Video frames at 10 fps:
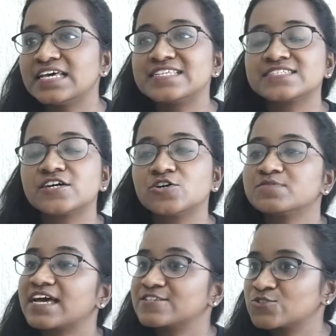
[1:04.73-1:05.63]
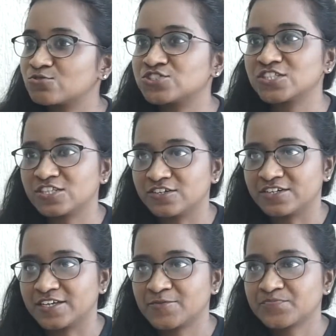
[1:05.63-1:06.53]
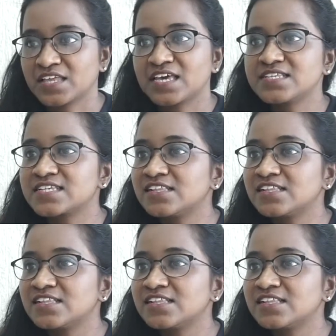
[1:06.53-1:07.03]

is termed as social learning, is